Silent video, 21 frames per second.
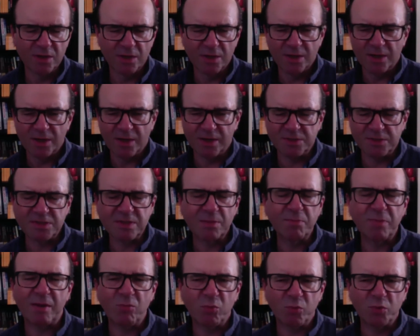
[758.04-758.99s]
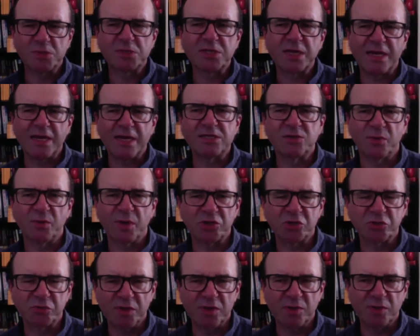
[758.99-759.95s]
And some people would say it's to
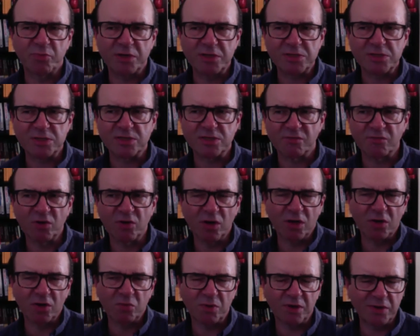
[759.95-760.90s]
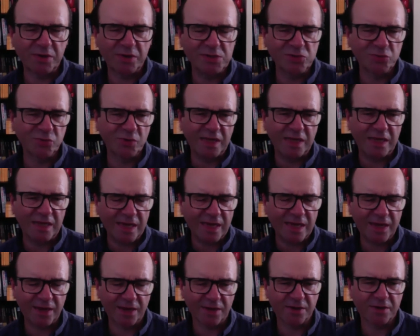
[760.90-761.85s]
usher in the presence of God. Well, he's already
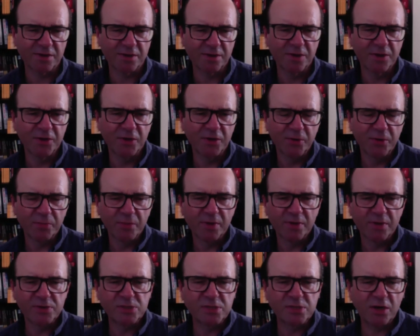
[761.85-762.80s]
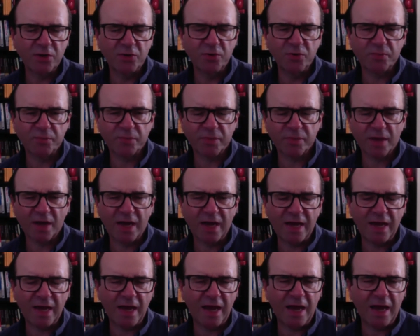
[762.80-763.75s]
here. So
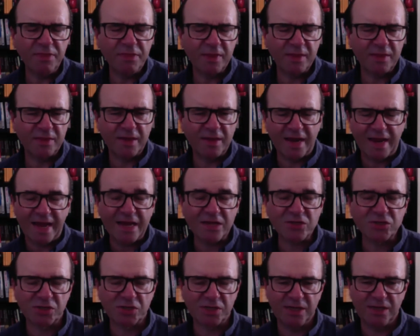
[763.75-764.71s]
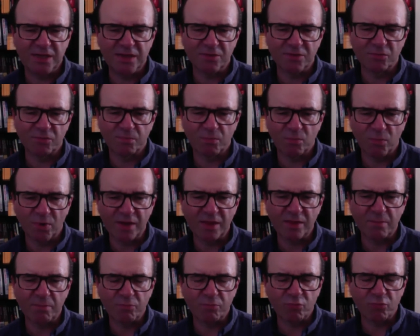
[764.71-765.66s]
I think that actually one of
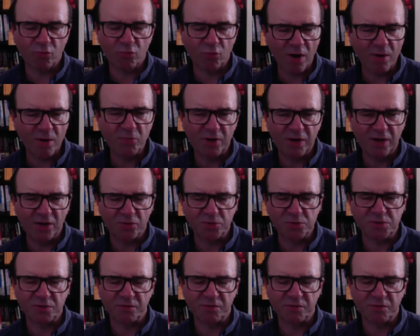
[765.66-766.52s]
the primary goals of